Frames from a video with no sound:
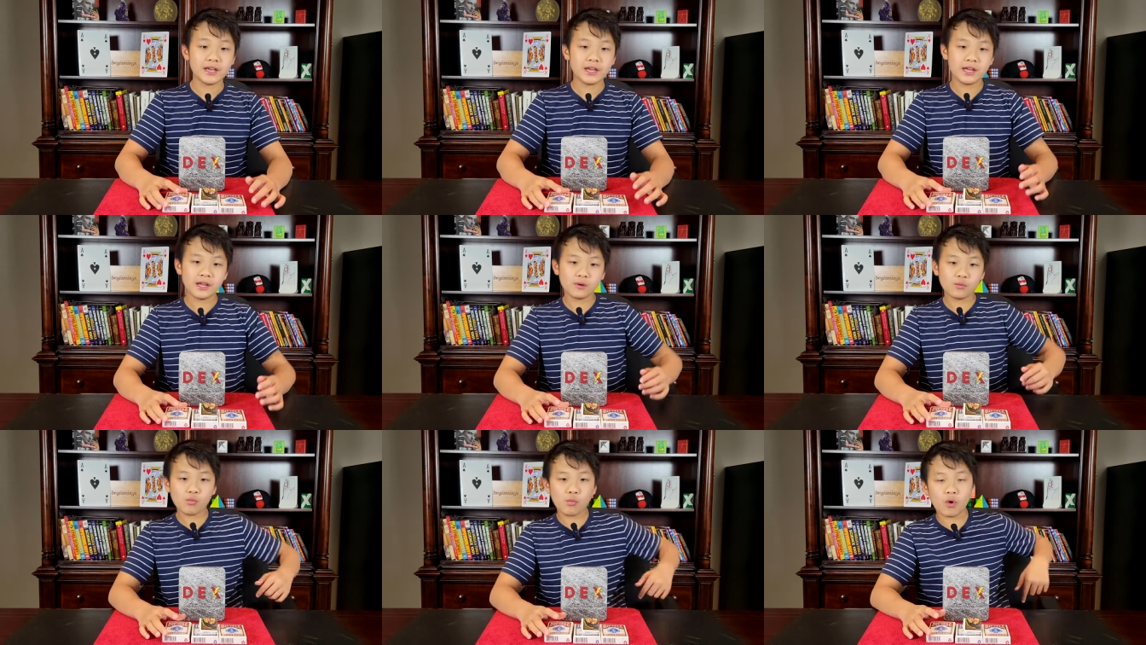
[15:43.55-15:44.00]

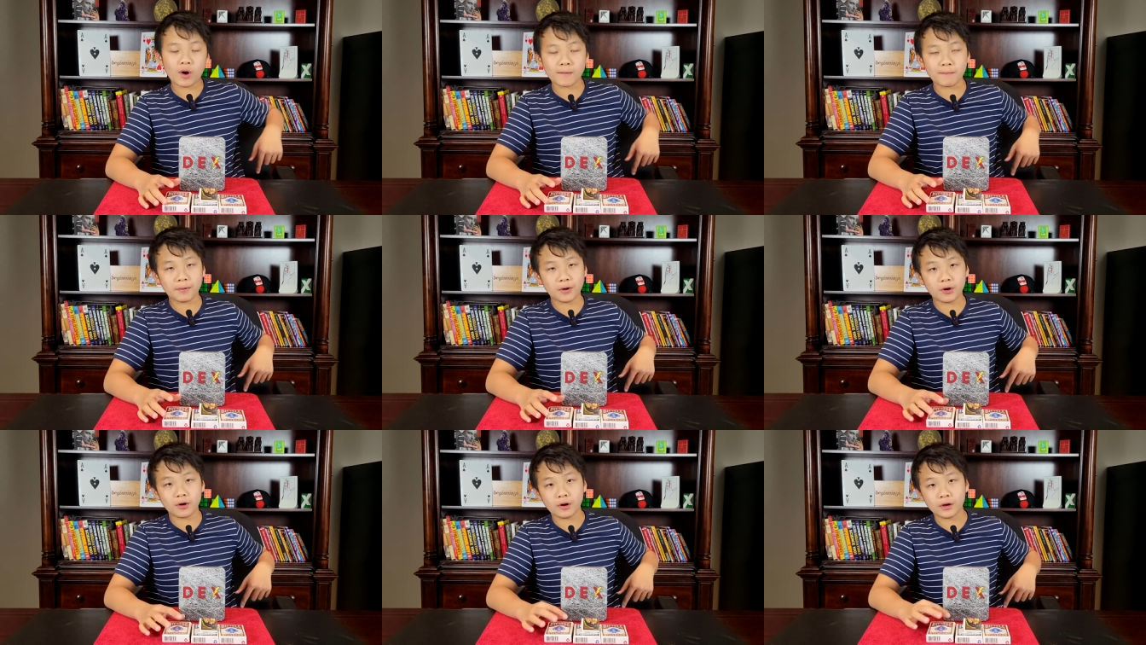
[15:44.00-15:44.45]
in
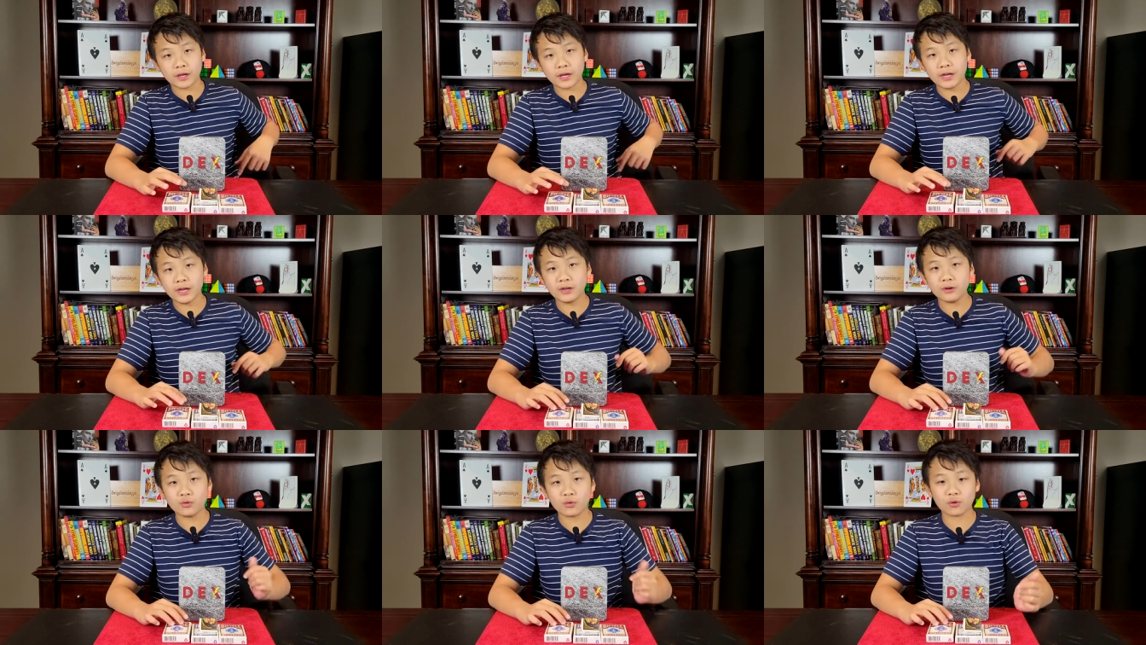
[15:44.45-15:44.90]
one
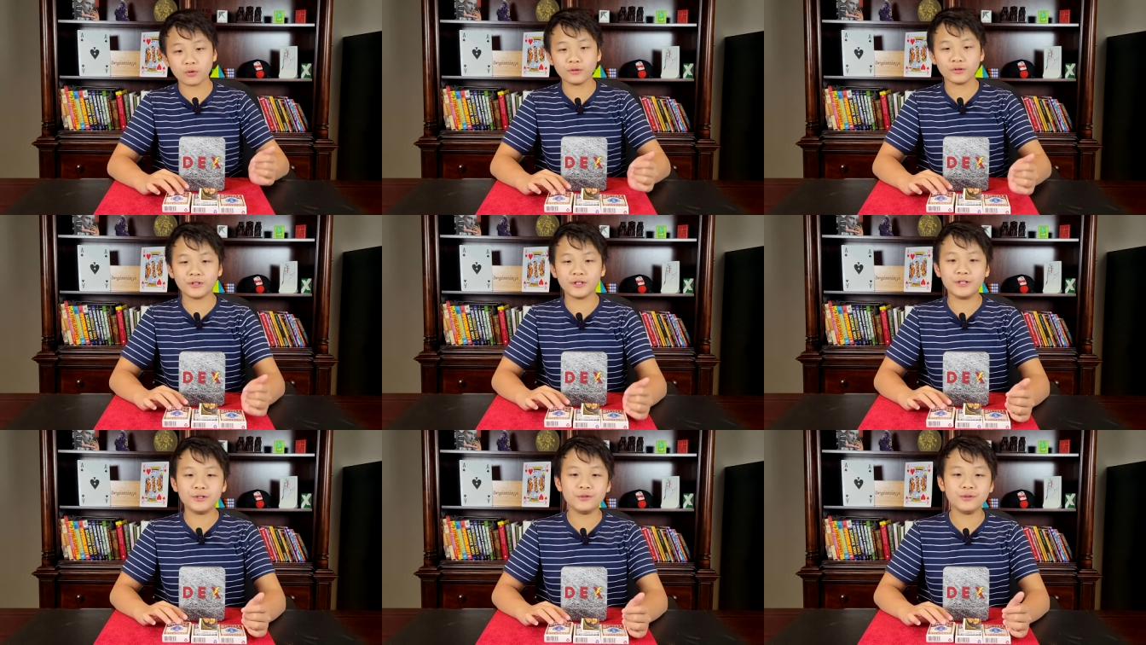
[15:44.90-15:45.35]
pocket in
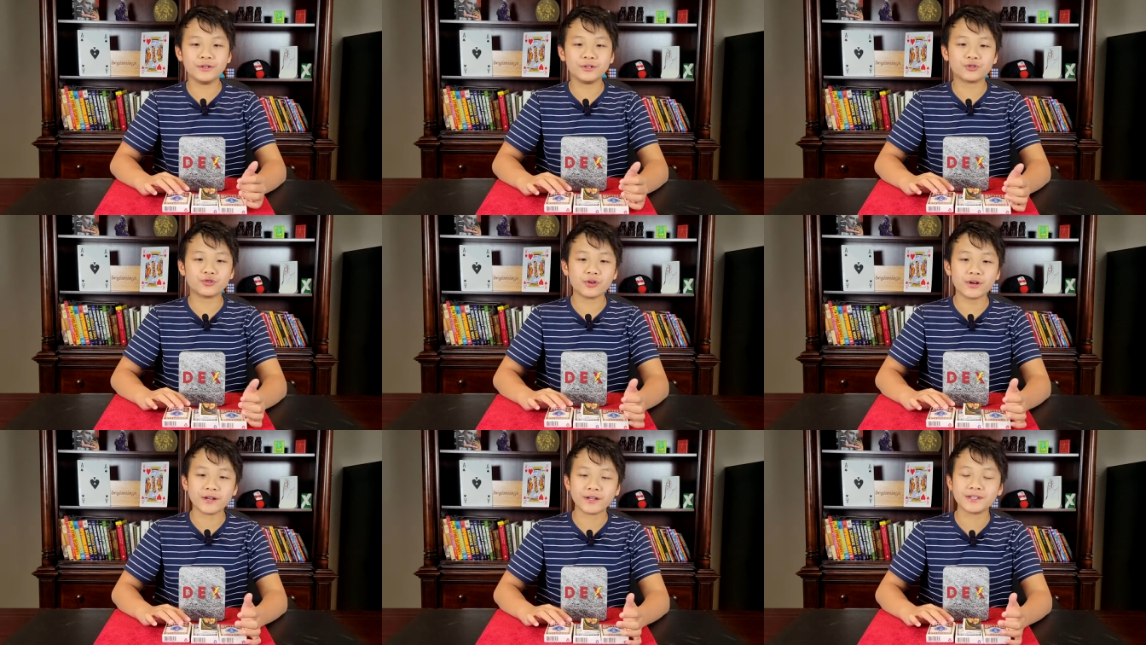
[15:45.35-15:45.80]
order to do the
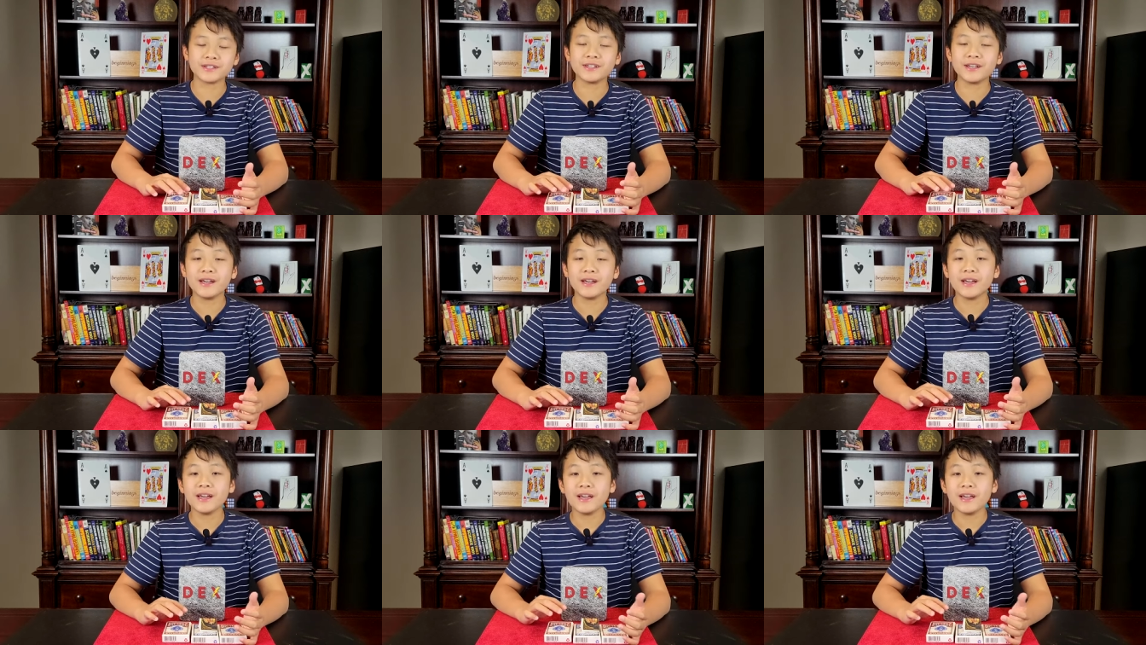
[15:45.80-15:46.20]
tricks.